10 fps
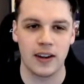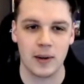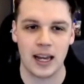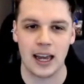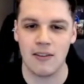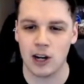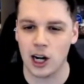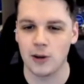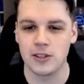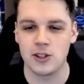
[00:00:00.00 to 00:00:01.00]
We're getting ever
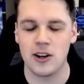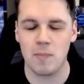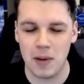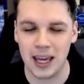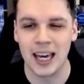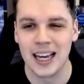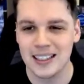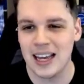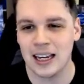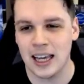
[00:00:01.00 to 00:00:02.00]
closer to the big
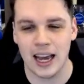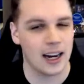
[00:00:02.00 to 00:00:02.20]
10K,